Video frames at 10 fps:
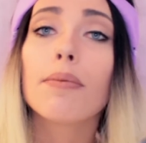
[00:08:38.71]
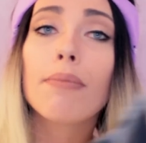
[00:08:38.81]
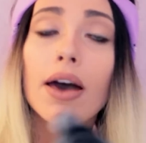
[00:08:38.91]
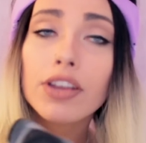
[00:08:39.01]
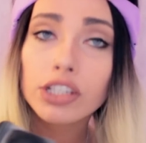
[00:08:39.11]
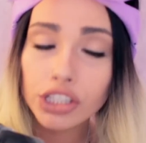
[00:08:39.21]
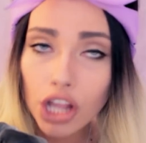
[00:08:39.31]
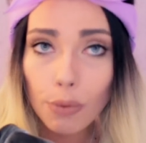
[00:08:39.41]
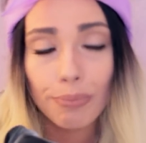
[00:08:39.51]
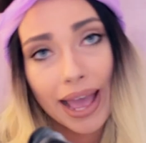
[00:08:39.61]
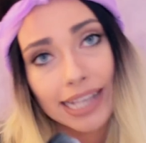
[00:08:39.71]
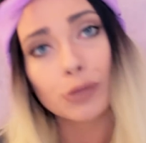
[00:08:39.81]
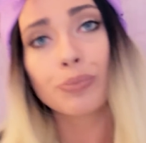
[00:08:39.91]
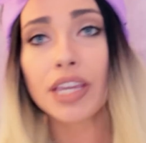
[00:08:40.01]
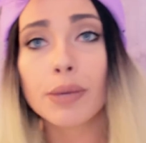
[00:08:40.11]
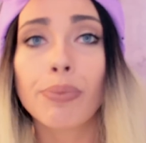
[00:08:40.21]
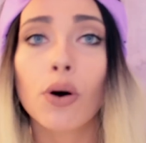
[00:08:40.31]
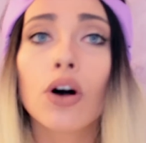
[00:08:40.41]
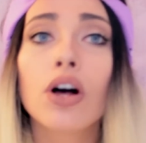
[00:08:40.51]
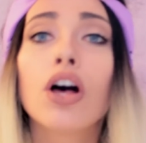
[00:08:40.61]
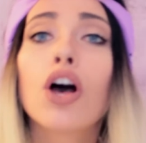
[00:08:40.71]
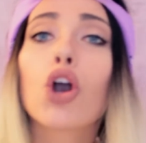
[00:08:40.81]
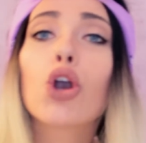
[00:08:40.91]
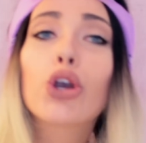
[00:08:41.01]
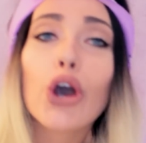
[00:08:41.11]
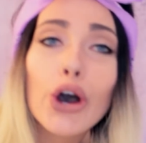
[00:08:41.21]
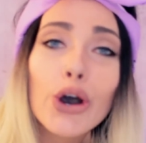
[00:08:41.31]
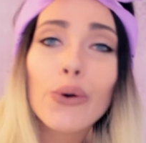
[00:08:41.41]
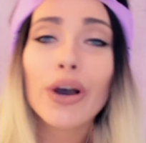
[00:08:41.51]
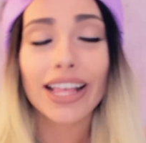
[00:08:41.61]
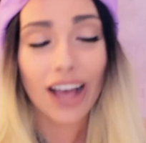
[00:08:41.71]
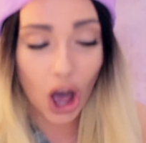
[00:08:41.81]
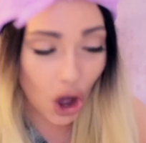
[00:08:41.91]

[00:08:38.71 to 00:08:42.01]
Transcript: Mothers know best, people. Go.